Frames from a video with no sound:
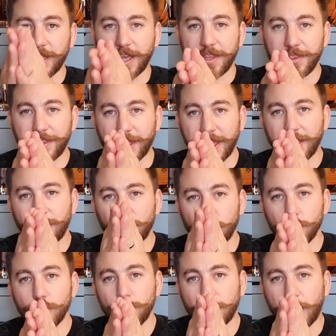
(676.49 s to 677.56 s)
And thank
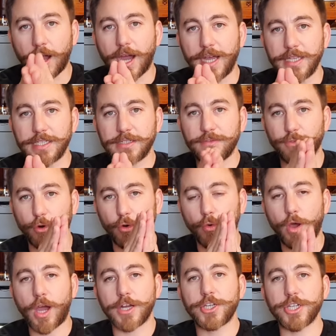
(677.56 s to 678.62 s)
you guys for
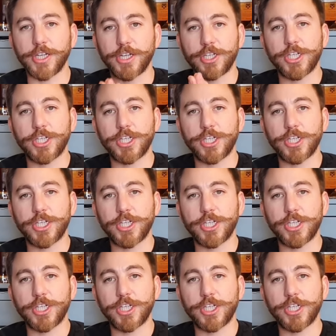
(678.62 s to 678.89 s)
watching,